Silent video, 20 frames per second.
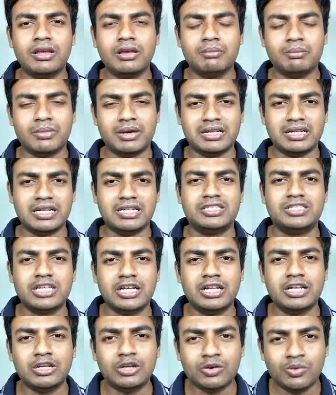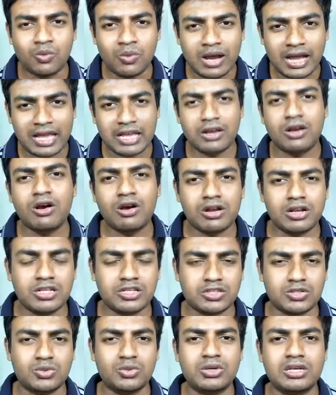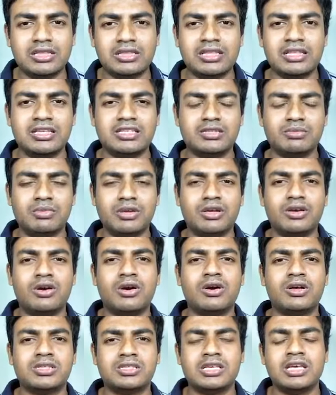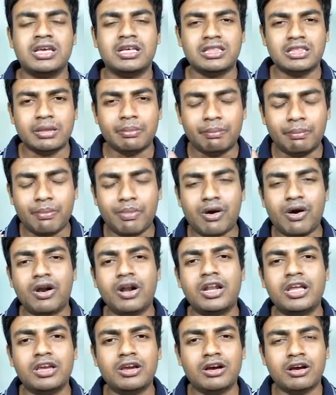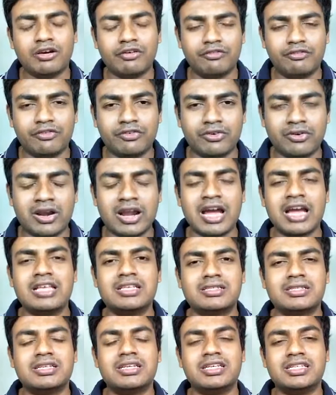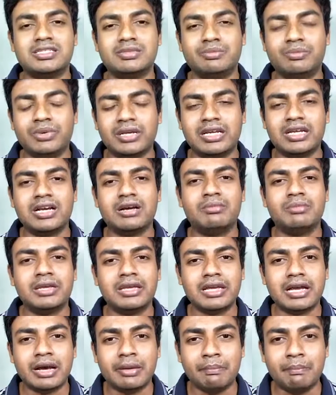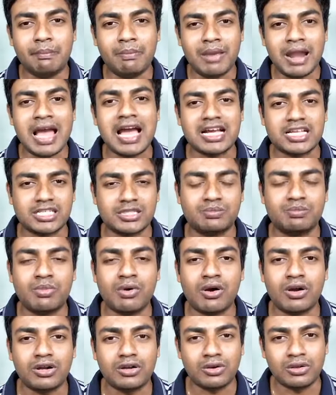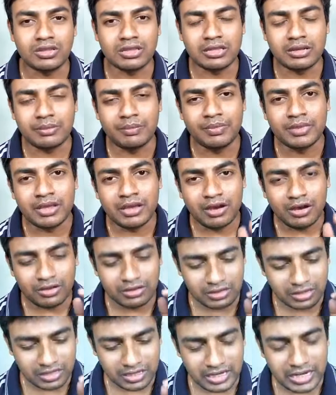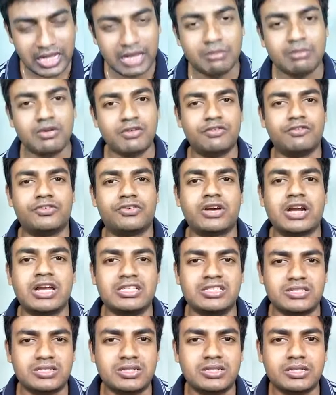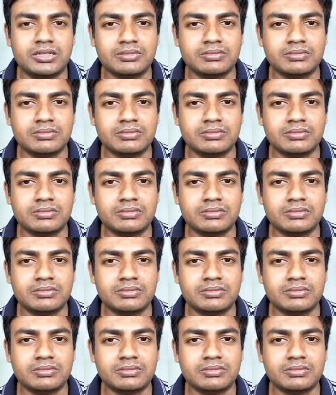But I tell you why God is doing this. Because the body of Christ is becoming a black spot on the name of Christ.